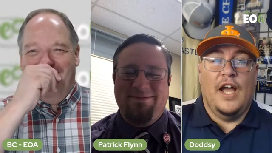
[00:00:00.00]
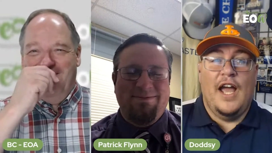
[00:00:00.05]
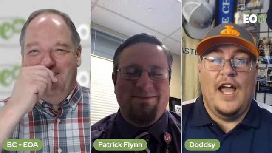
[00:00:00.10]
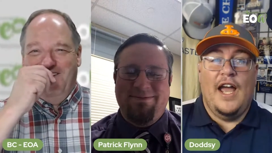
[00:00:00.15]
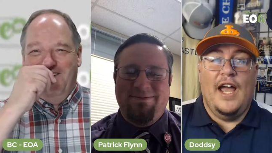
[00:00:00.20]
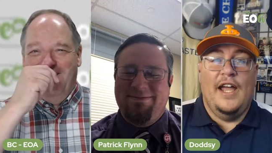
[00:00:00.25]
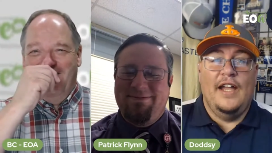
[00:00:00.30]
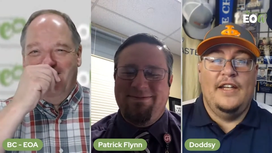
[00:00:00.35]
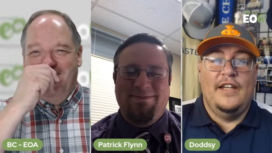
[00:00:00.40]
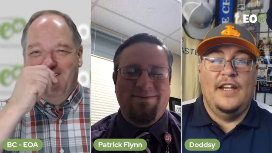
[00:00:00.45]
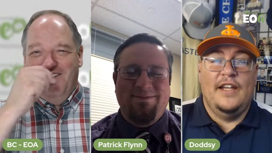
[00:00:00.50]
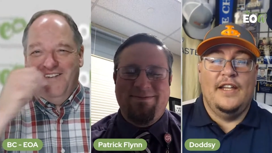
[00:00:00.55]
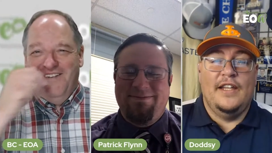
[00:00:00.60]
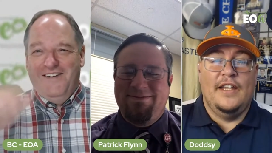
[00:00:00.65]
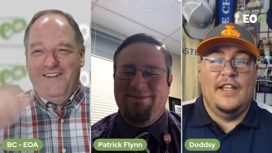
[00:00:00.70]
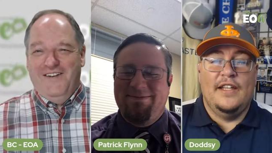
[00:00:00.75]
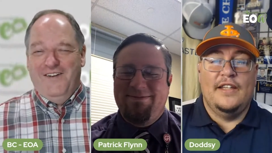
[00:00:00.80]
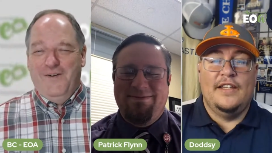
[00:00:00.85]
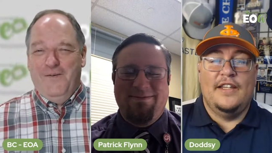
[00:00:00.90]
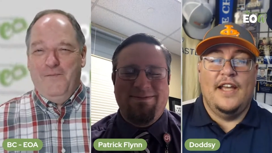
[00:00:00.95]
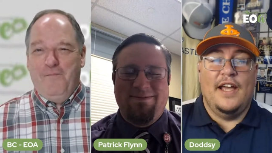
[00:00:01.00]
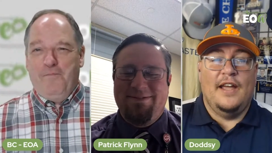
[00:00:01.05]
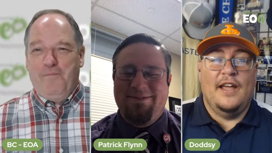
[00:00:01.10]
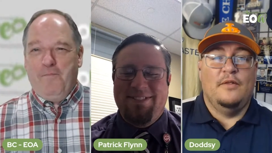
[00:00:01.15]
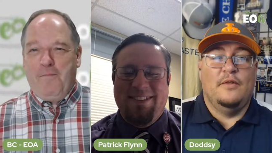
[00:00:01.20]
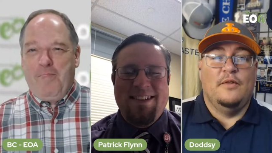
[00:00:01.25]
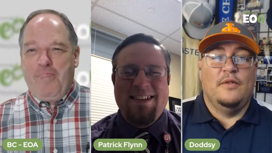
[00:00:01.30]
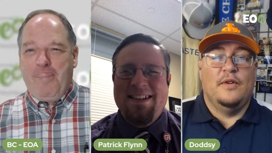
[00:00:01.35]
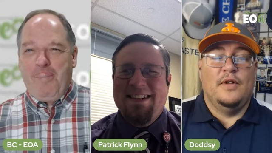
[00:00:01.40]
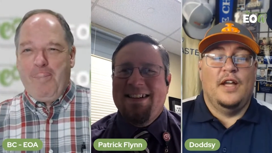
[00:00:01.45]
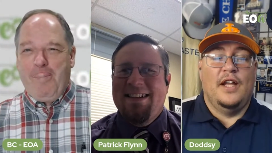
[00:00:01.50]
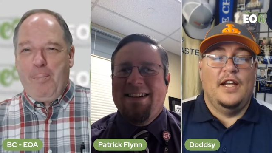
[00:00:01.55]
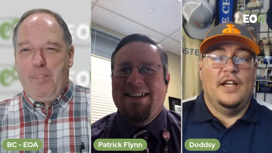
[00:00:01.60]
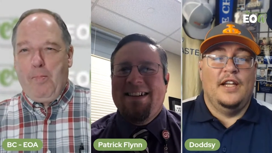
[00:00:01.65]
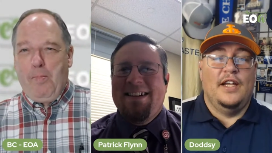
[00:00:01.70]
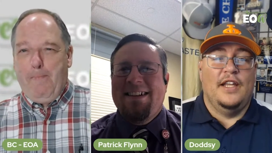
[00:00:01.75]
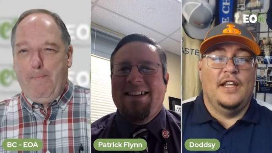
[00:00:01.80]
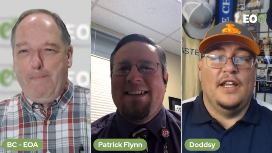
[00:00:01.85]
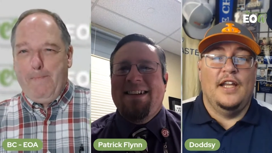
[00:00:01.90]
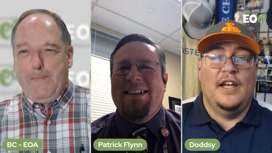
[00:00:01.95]
Speaker 1: I didn't get that.
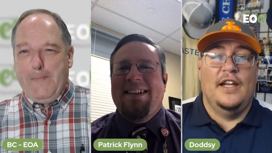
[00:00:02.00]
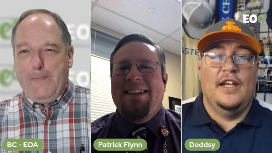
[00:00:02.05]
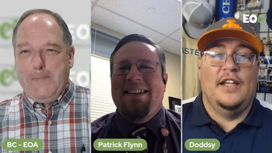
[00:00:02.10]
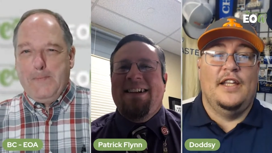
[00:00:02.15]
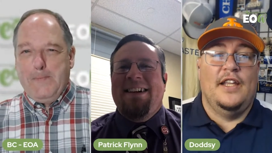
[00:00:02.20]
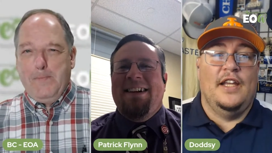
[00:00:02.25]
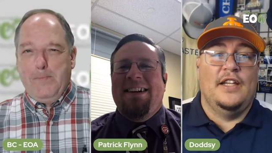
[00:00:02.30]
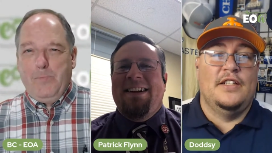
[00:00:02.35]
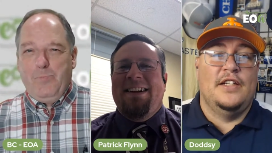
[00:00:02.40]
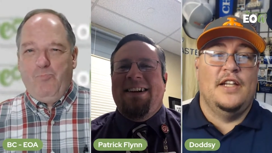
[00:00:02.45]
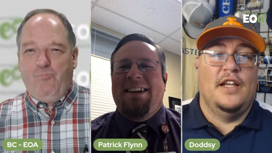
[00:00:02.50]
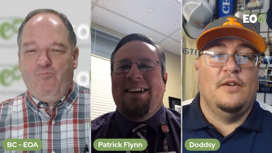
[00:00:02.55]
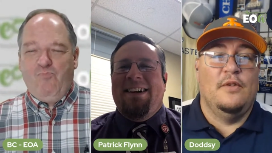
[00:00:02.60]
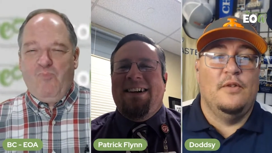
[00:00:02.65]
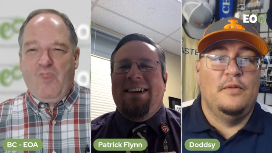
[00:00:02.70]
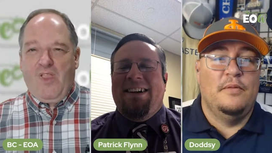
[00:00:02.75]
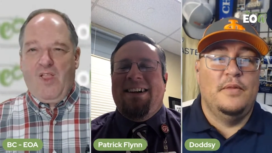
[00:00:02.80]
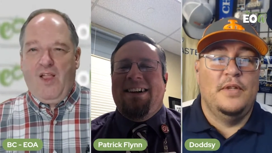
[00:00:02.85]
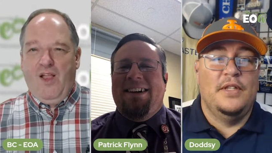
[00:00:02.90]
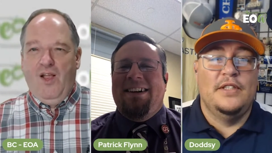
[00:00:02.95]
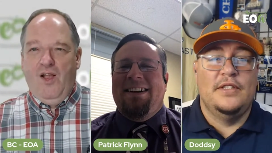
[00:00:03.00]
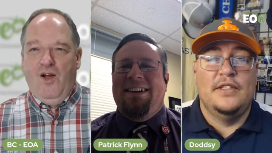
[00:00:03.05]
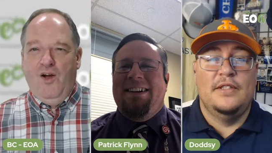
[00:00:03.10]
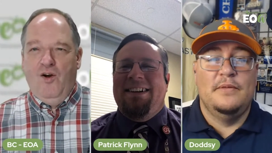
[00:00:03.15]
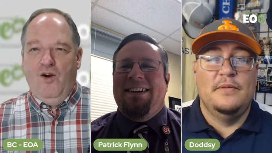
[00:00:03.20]
I didn't. Get, I didn't catch that one.